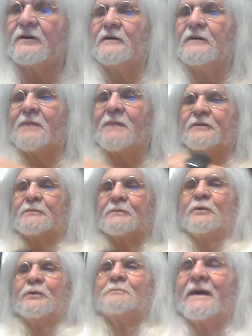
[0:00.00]
about the
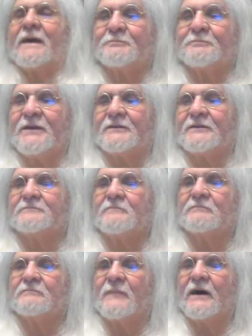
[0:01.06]
Moon Man pin
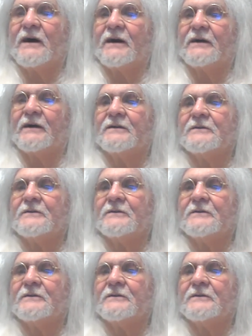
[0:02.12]
by